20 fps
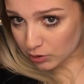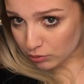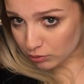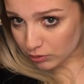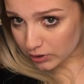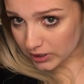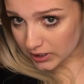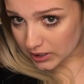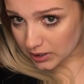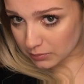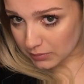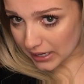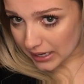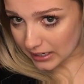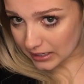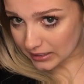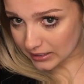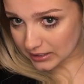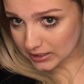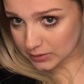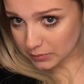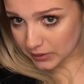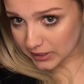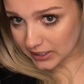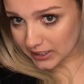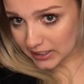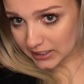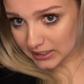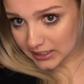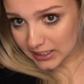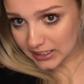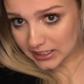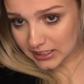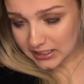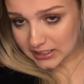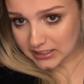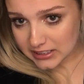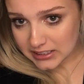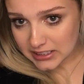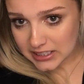really bad at explaining
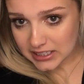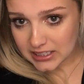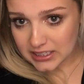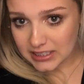things,